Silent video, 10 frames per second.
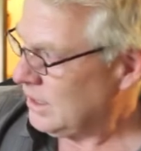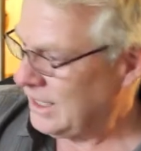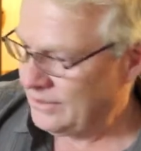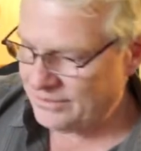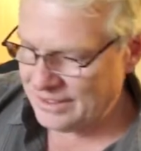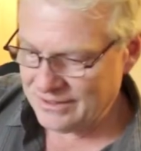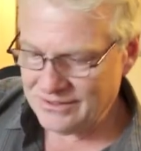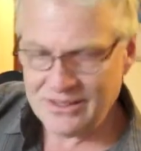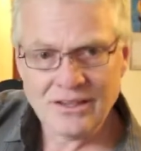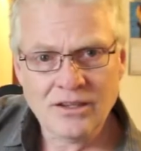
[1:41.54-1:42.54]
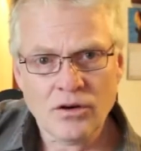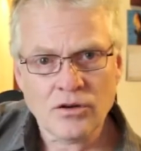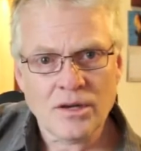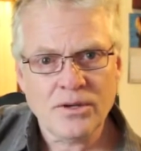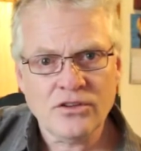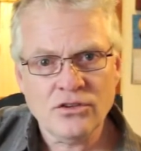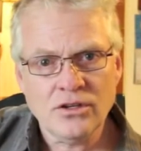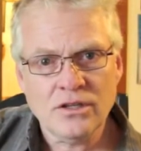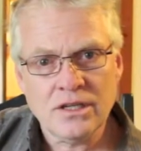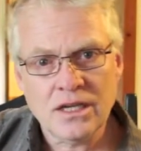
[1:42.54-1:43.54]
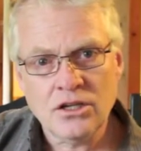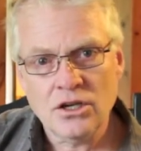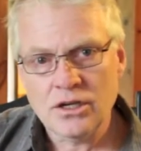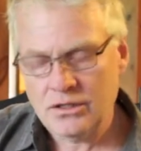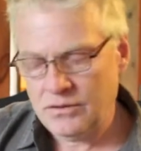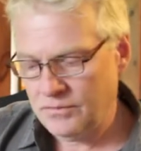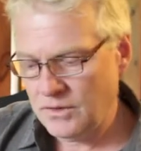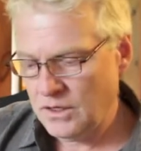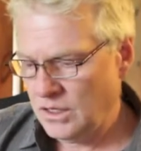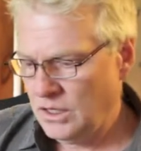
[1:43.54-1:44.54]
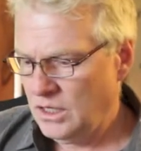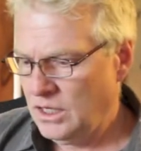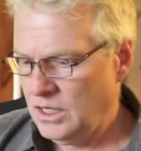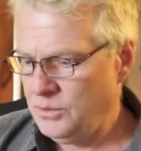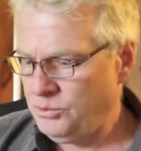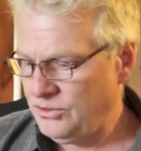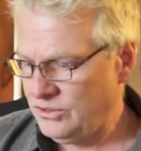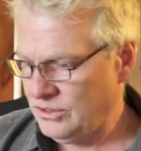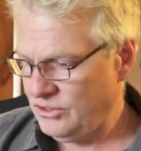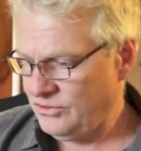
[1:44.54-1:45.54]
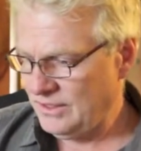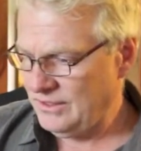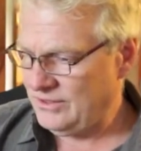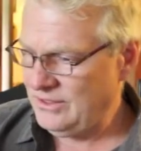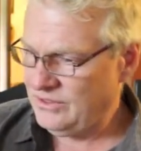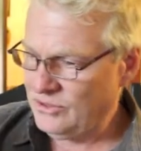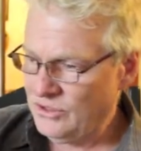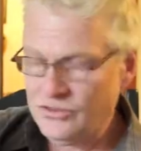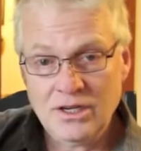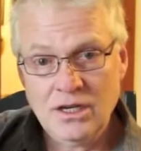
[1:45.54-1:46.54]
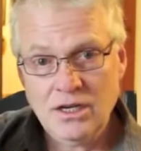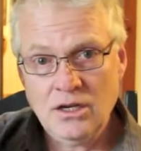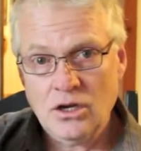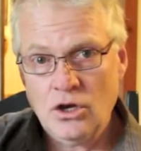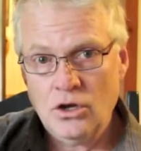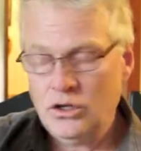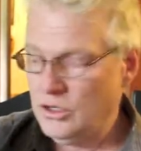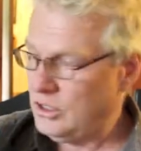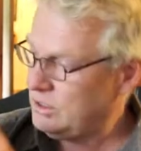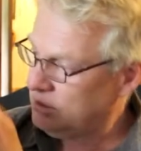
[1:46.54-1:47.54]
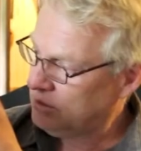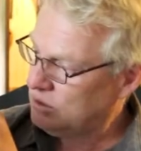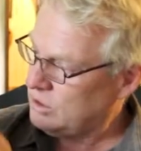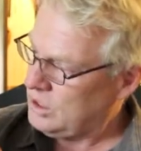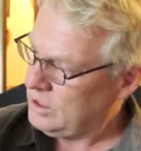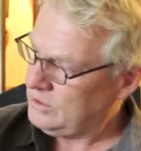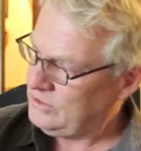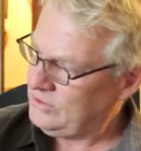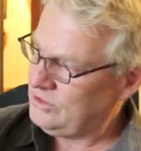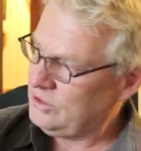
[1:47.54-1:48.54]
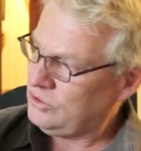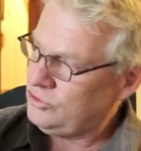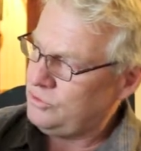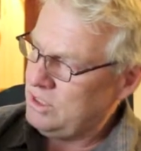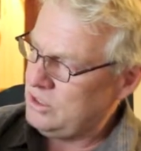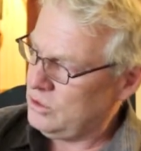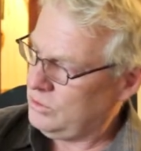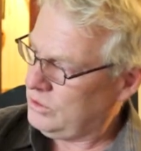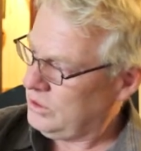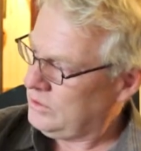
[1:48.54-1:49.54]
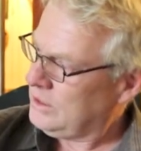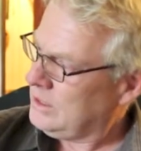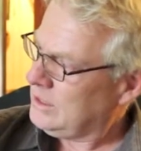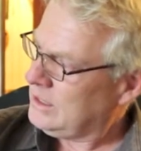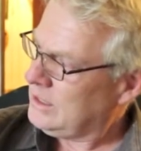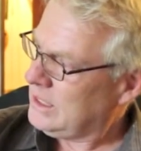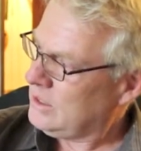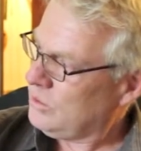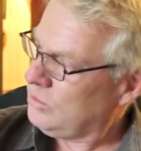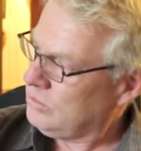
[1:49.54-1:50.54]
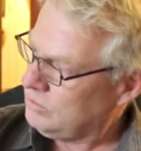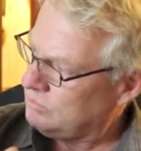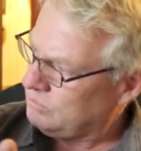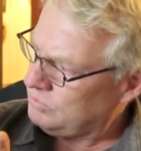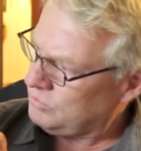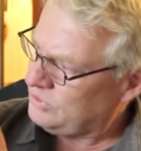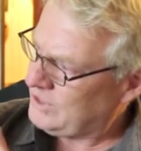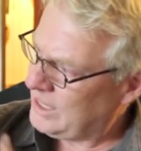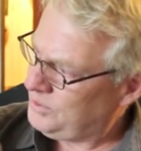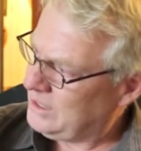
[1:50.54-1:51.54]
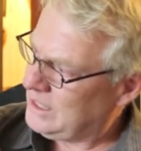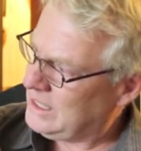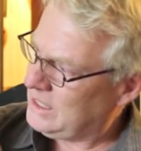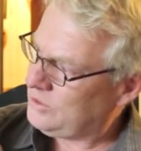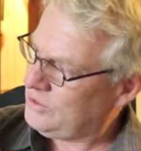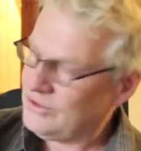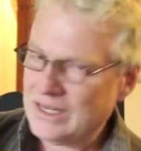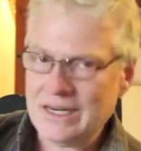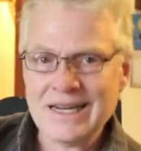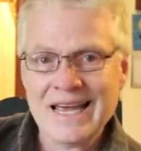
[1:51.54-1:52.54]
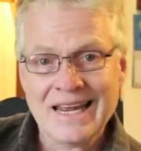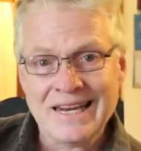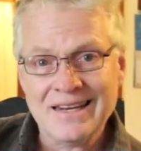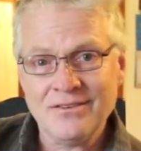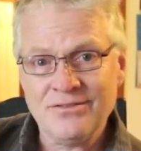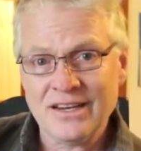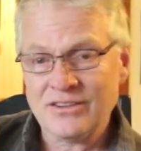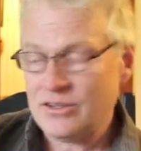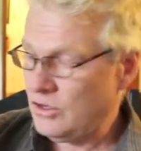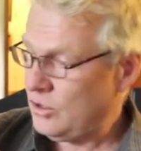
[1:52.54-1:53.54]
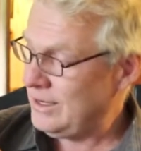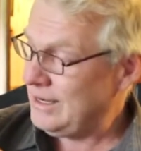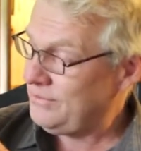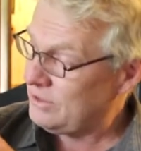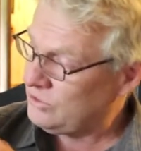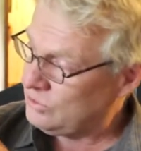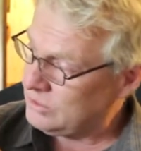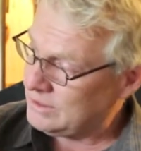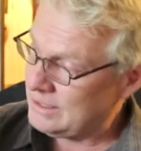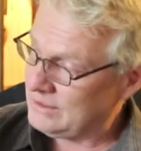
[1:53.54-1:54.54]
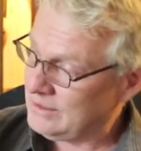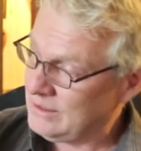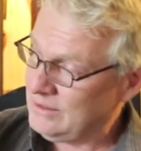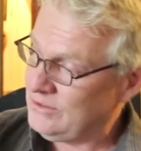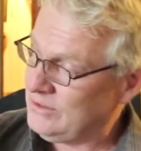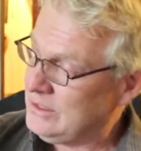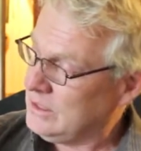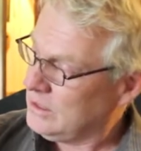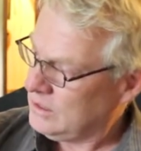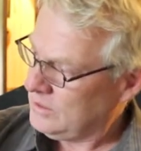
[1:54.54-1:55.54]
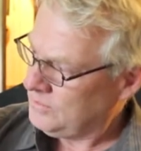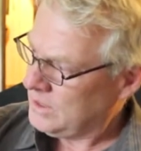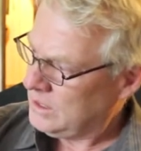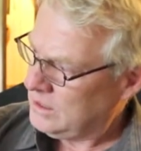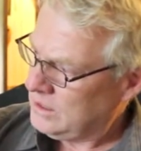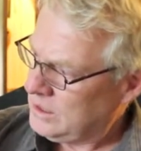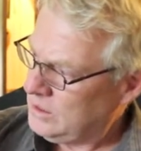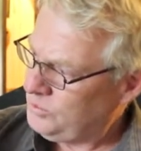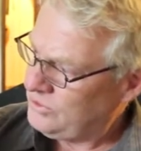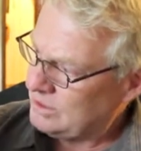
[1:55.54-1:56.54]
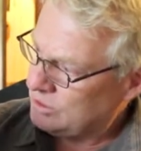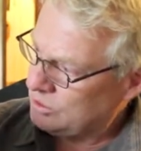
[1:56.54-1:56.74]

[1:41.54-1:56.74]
En français, on appelle ça des nodes. Et puis ce que je fais ici, ça c'est un node. This is a tree node. Now, what's happened here is that it had an infection. Une infection est rentrée ici. Et puis ça